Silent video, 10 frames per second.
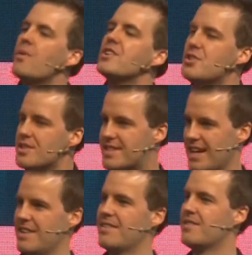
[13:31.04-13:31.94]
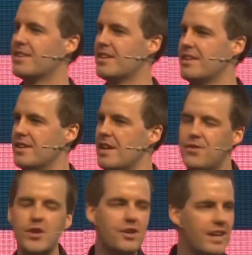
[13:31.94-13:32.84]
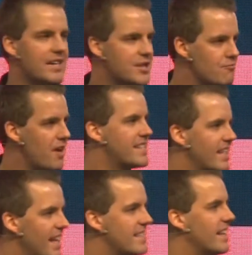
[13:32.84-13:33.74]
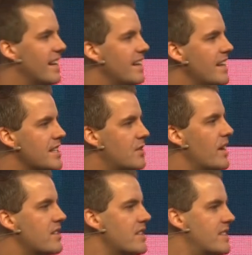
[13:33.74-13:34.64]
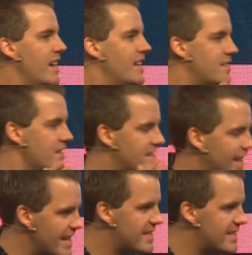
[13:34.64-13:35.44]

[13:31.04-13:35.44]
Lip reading: would you say? If you could actually write a letter to actually start to say